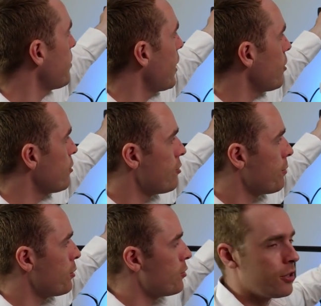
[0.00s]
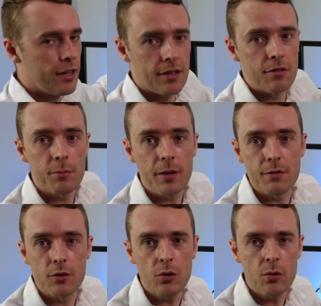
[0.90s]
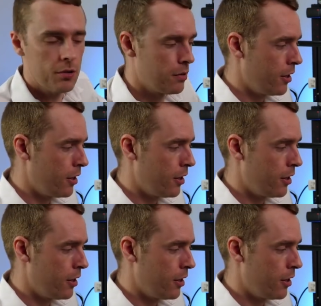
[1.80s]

power distribution, and space for tools.